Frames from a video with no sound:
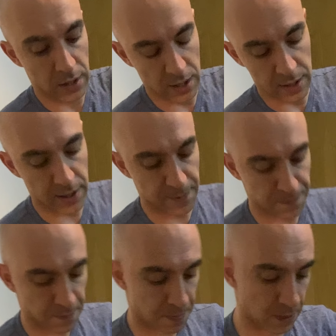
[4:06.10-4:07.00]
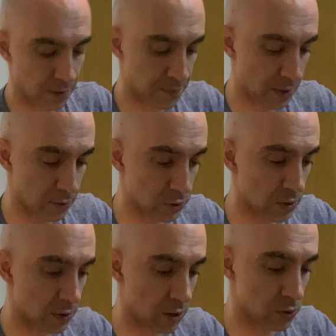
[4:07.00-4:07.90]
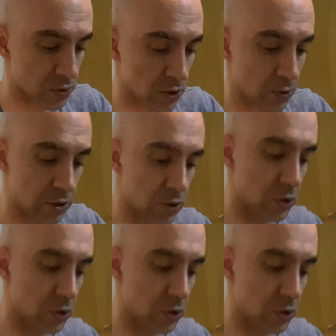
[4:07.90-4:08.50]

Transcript: uh, I, would, I also want to